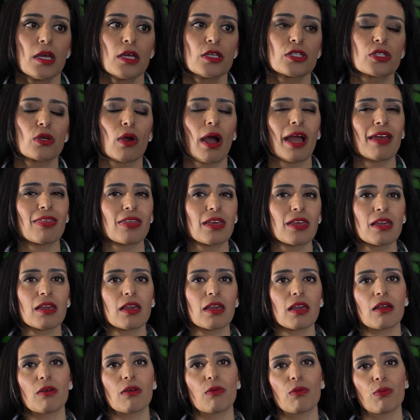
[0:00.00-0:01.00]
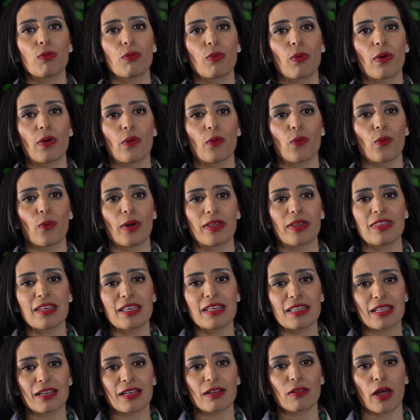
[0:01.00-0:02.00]
So I think one
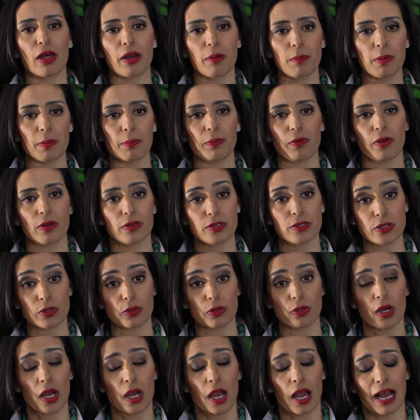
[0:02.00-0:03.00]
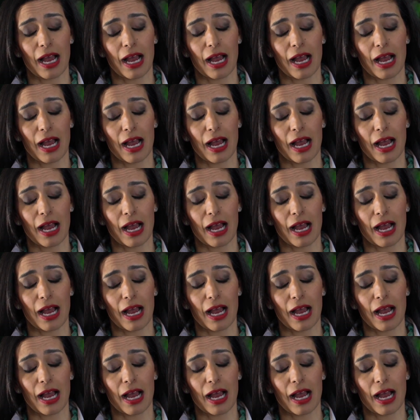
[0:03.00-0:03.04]
thing that a lot of people also